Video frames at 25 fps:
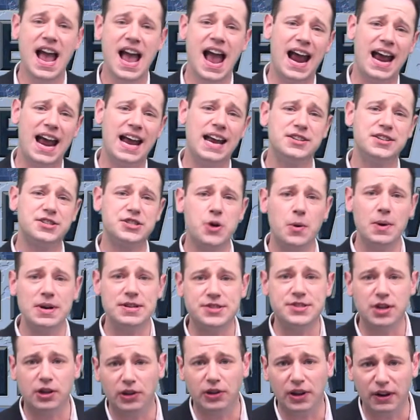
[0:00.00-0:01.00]
And so as
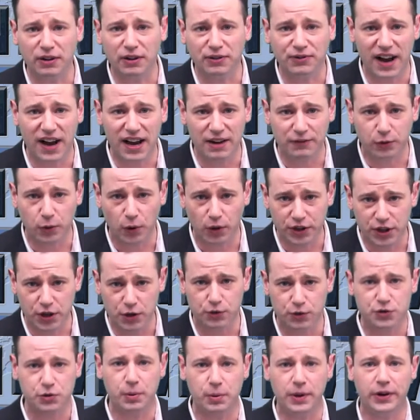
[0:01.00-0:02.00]
to clarify for all you
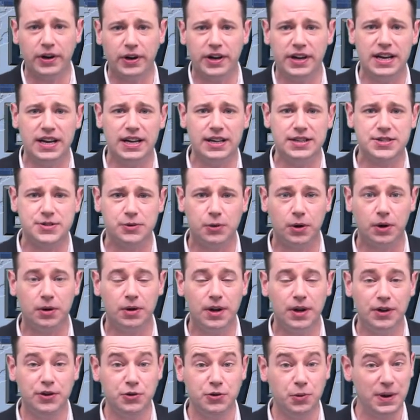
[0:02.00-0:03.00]
Twitter idiots or
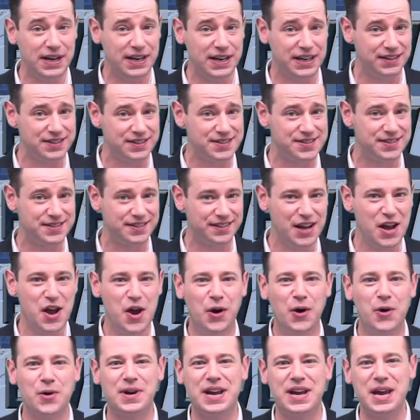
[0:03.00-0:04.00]
twidiots
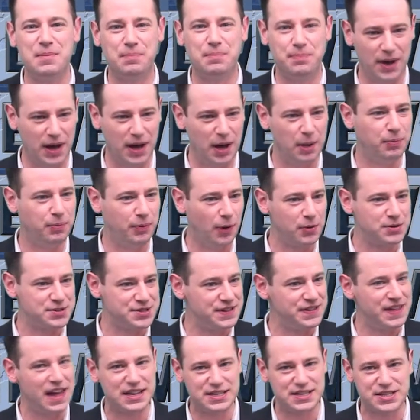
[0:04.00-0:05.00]
who keep
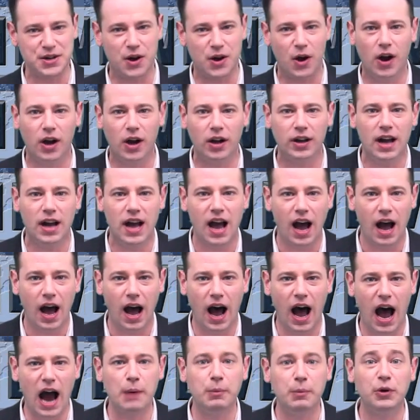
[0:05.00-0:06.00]
posting that song,
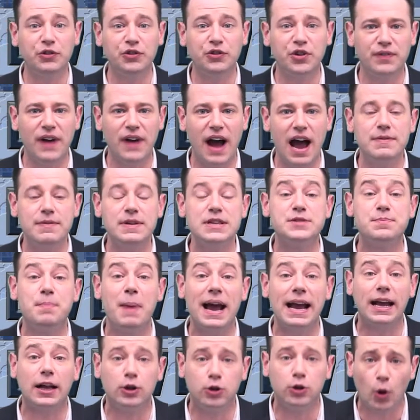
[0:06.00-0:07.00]
I Will Survive is
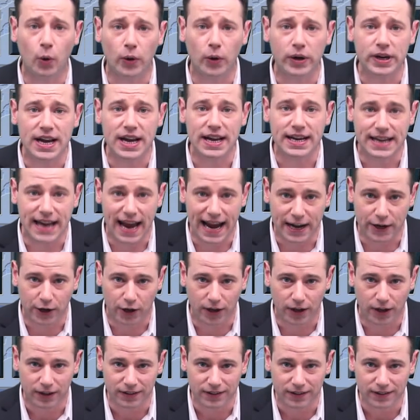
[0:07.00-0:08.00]
by Gloria
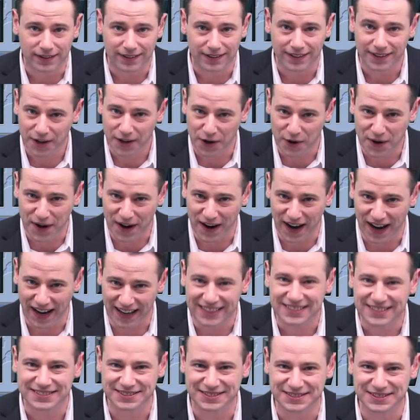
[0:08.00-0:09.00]
Gaynor. Okay,
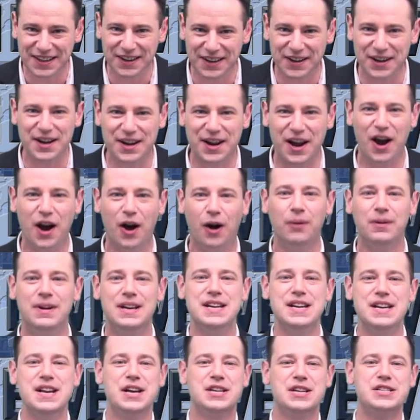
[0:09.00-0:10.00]
there you go.
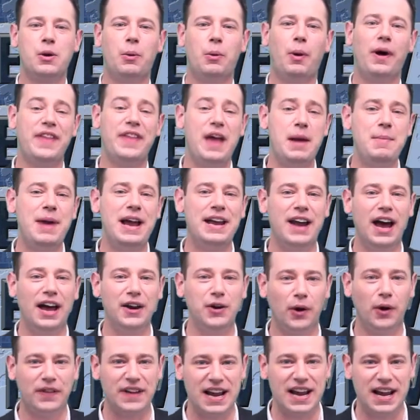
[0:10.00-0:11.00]
So while they may not
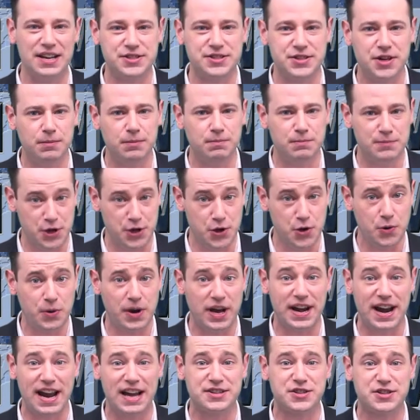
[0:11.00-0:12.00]
know the answer, you
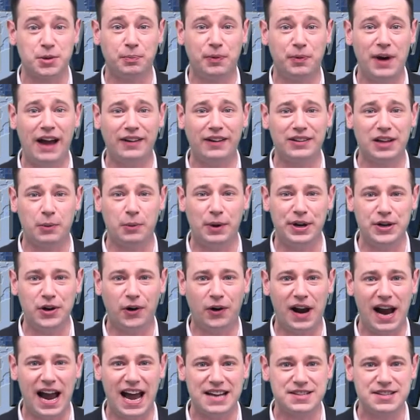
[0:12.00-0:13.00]
can answer proudly when you're
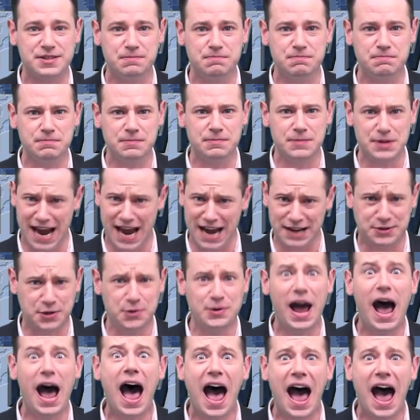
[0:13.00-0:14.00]
asked, guess who
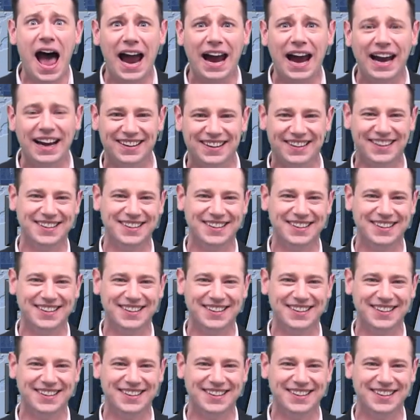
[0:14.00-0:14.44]
died?